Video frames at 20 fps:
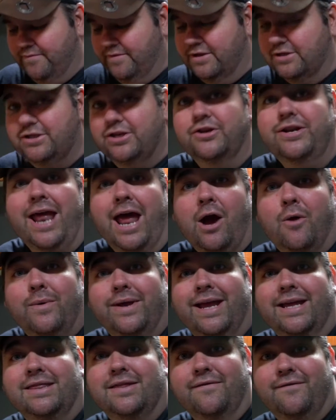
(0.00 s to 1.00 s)
So now we
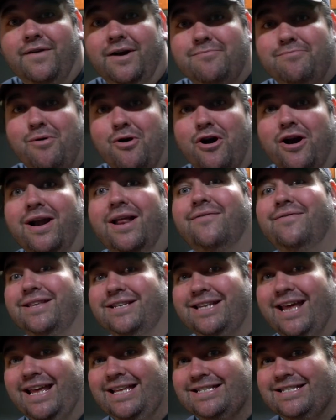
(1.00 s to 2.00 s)
get the fun part of the
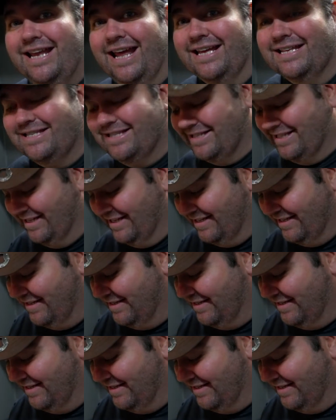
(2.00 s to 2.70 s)
taste test.